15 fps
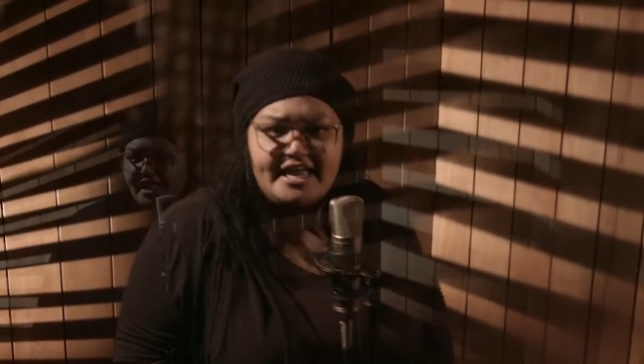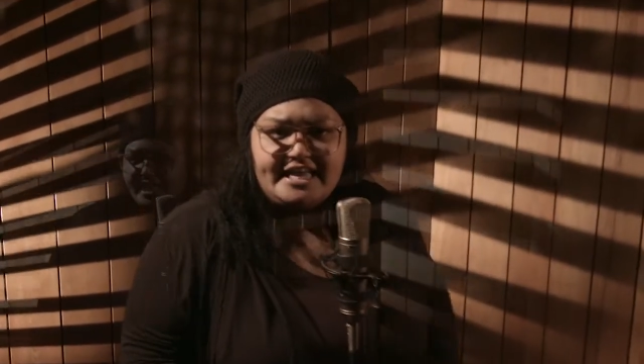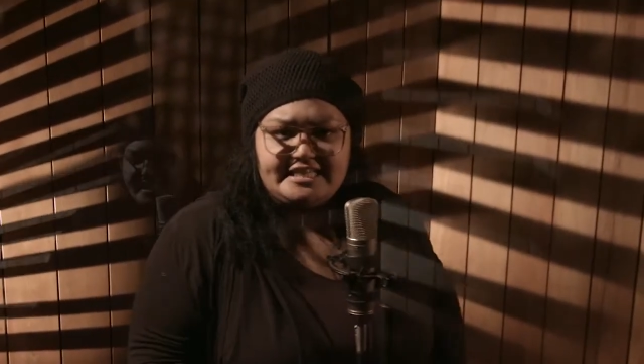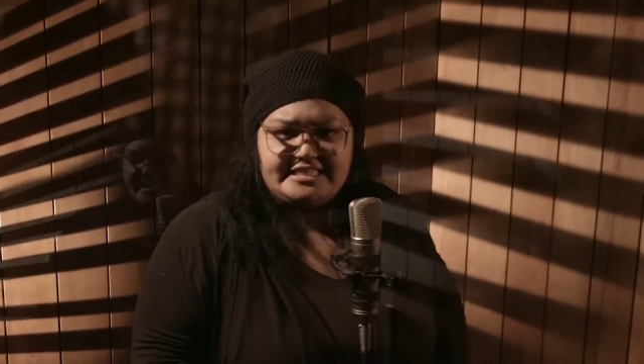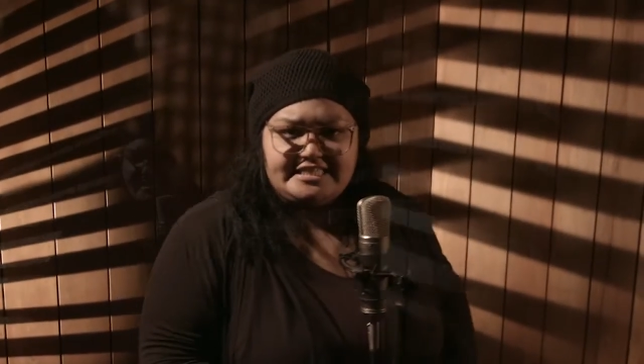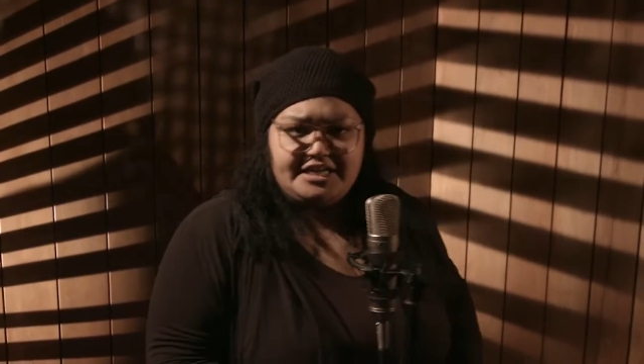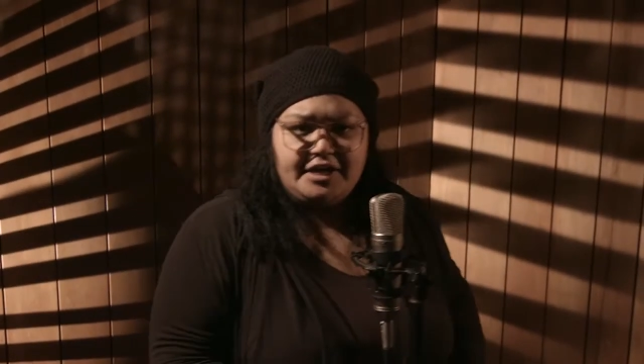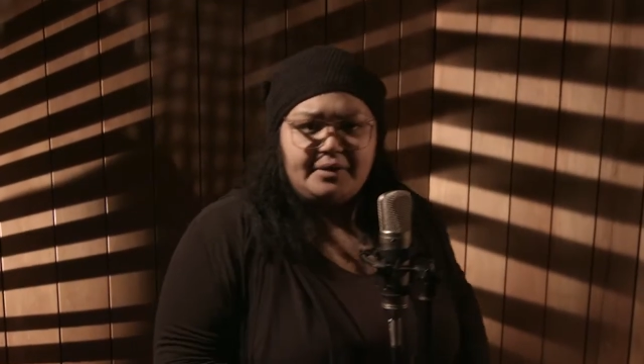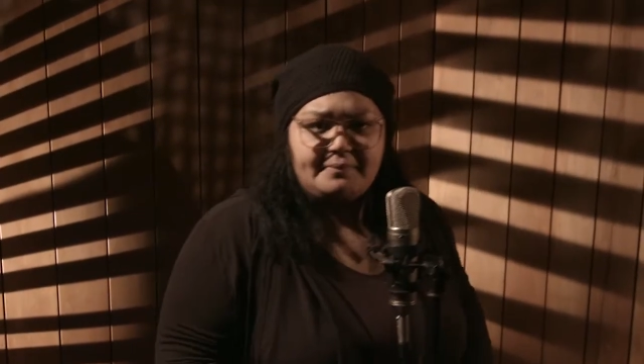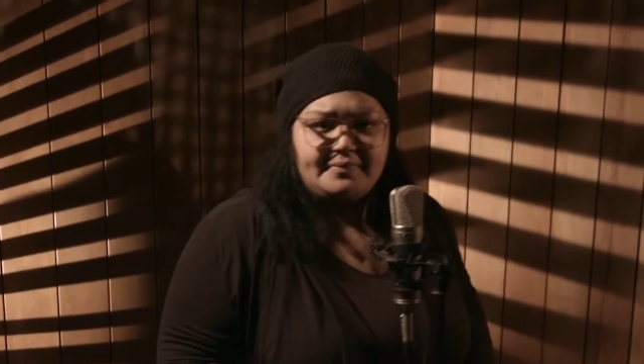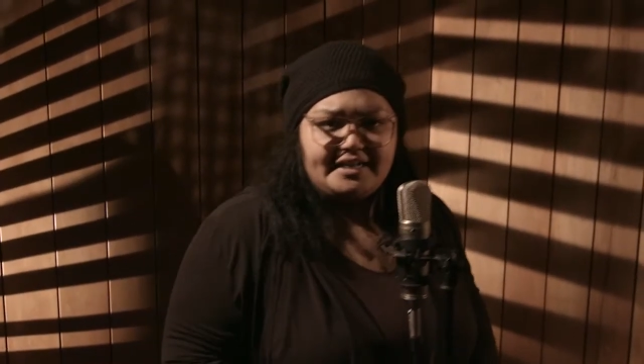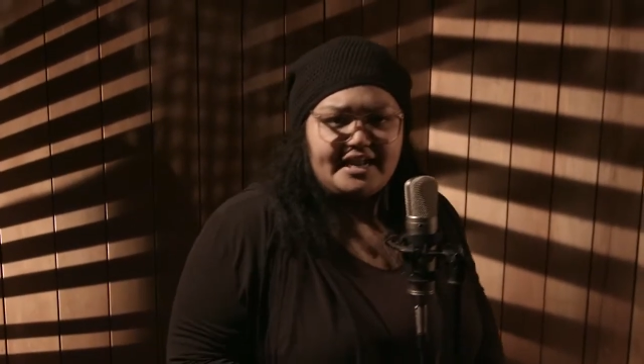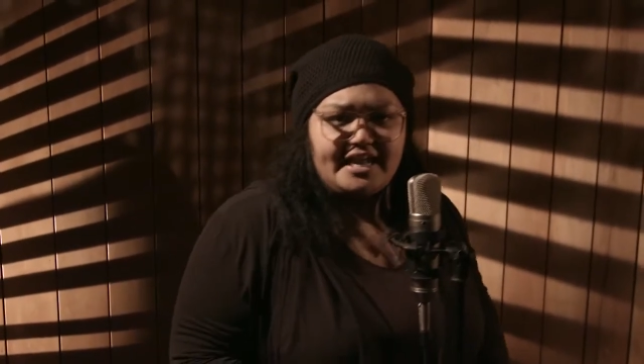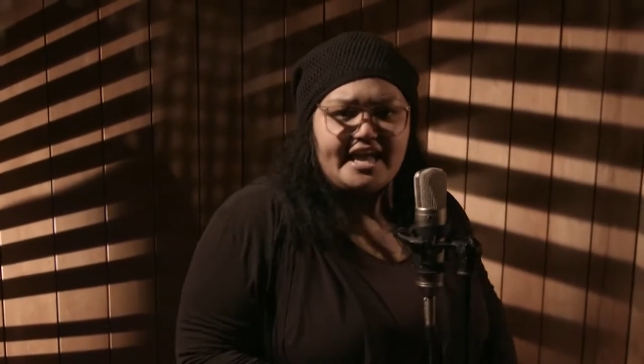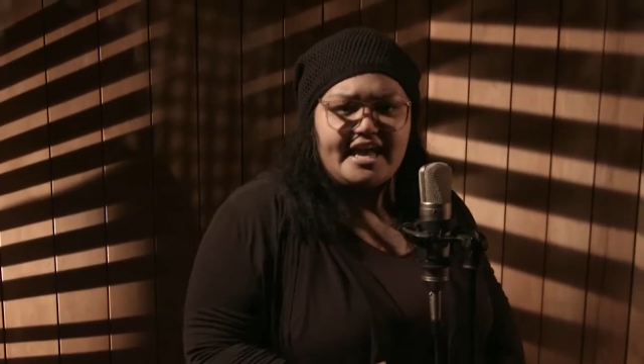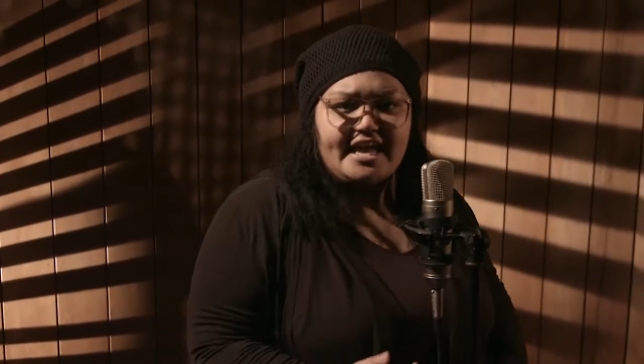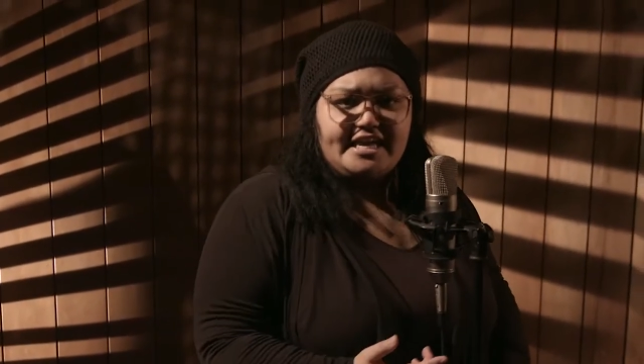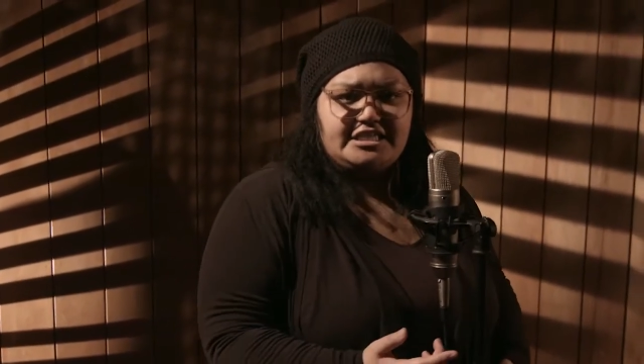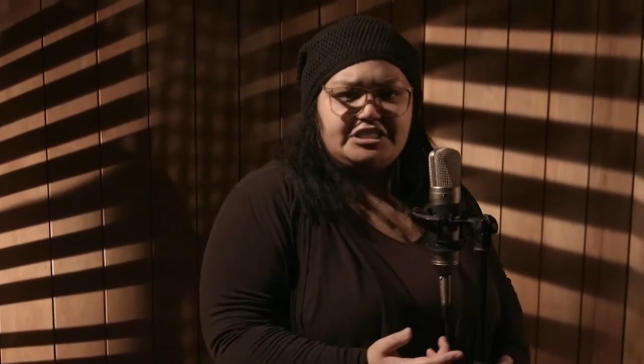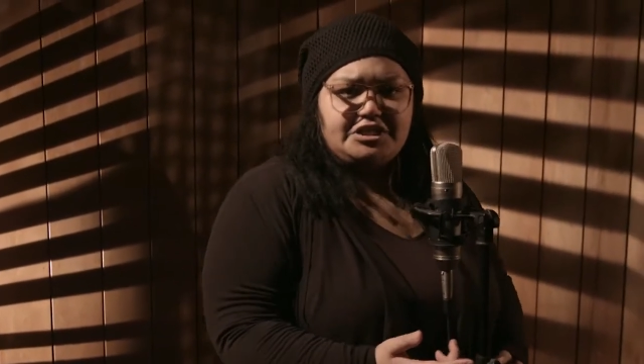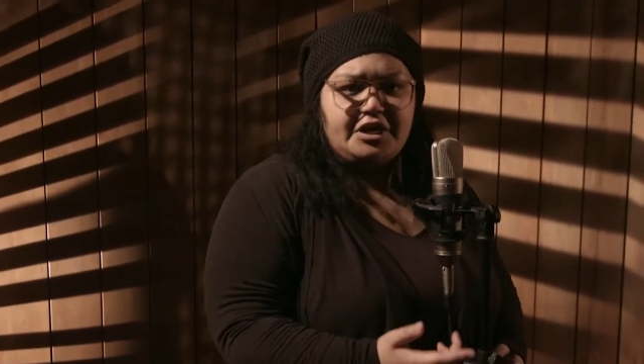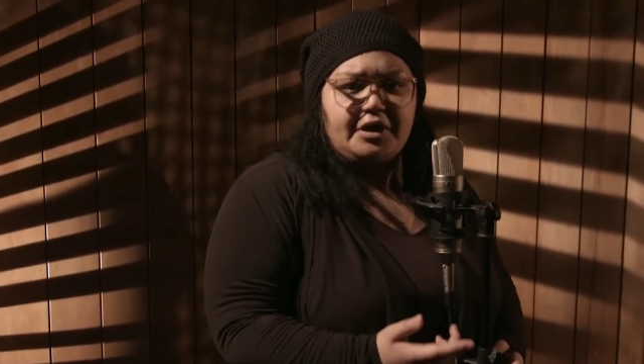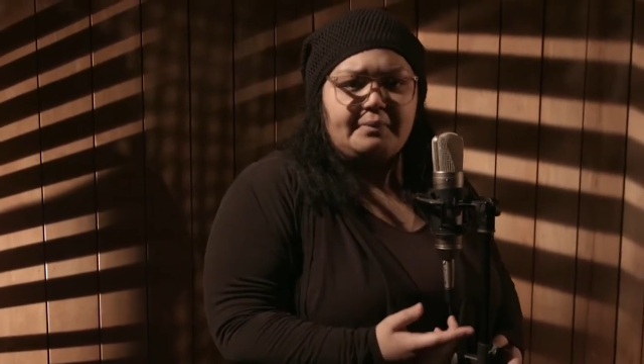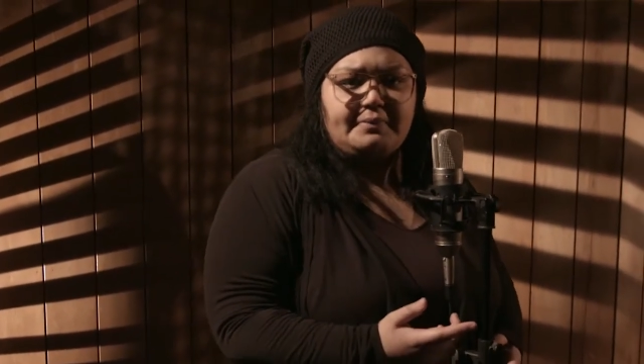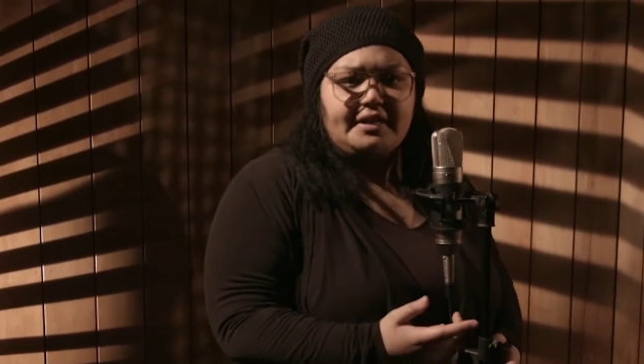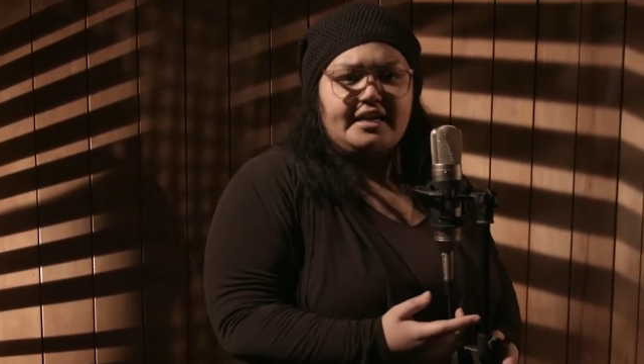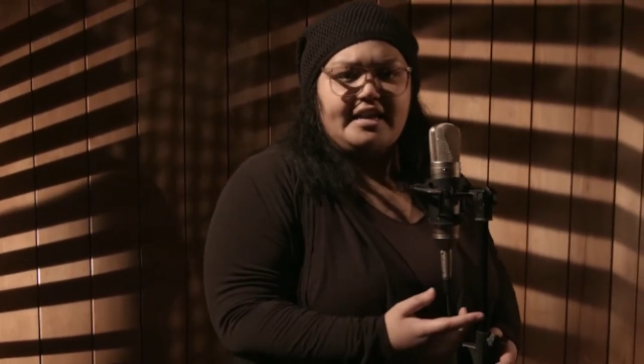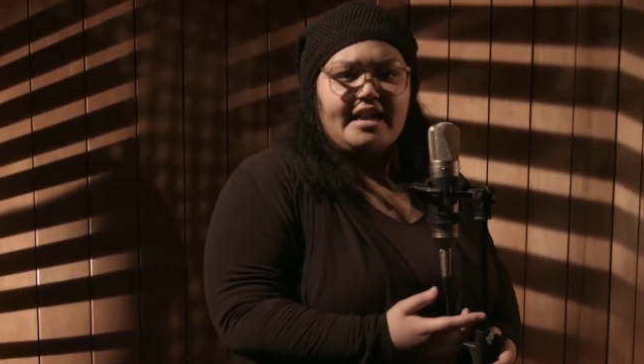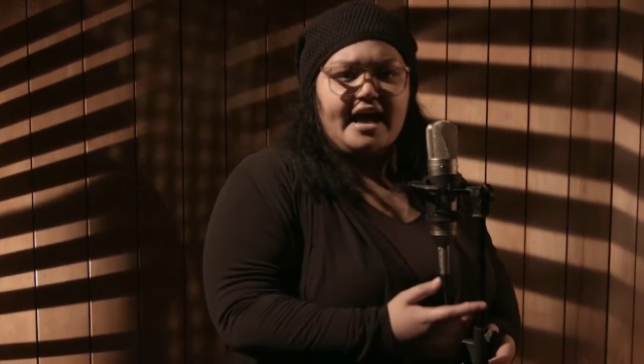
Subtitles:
He's coming, he's coming